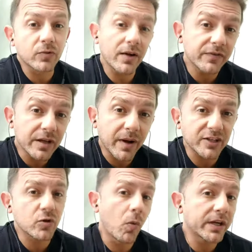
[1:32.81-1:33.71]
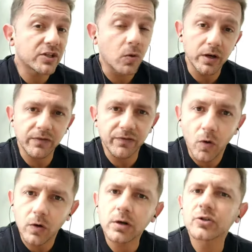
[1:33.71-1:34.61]
roughly by
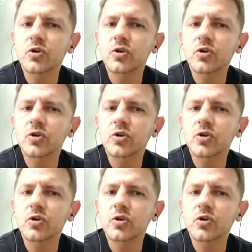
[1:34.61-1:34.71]
2024,